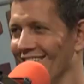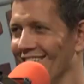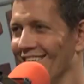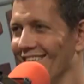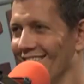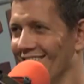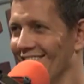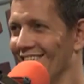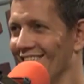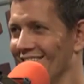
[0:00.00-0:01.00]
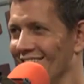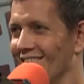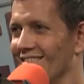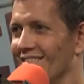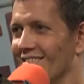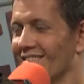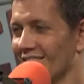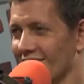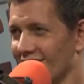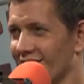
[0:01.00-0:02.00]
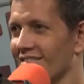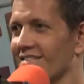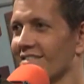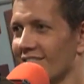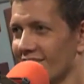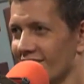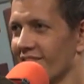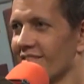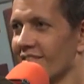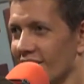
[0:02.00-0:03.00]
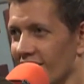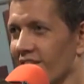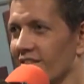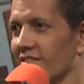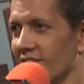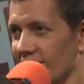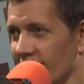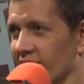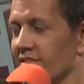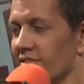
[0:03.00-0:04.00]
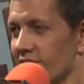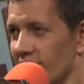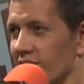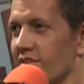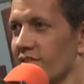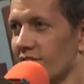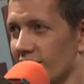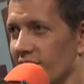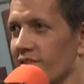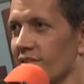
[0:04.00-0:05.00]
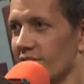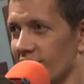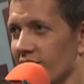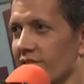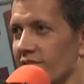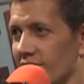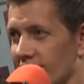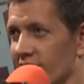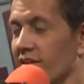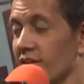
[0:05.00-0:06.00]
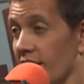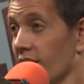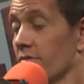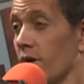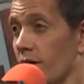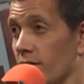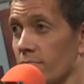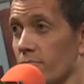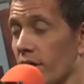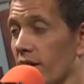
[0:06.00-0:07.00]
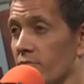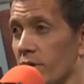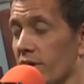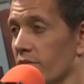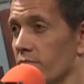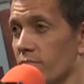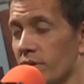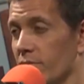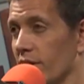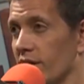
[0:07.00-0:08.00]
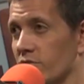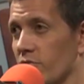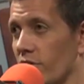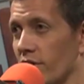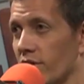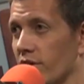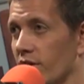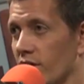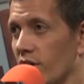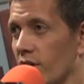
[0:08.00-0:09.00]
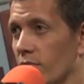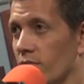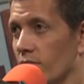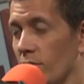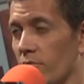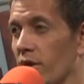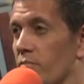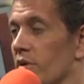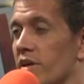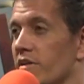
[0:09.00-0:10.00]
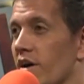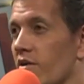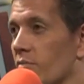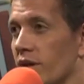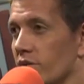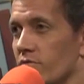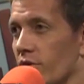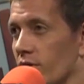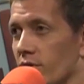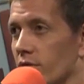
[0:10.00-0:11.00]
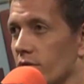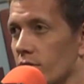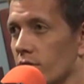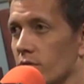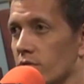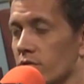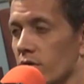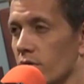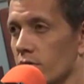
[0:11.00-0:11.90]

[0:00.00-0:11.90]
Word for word: like that you're making money doing this too. This is a, a real business. It's a yeah. sounds yes. like a pretty substantial, sustainable business, isn't it? Yeah. Um, we have big, big plans for it. Like what? What's a big plan? I mean, we have billion dollar plans for it. How do you turn so, this into a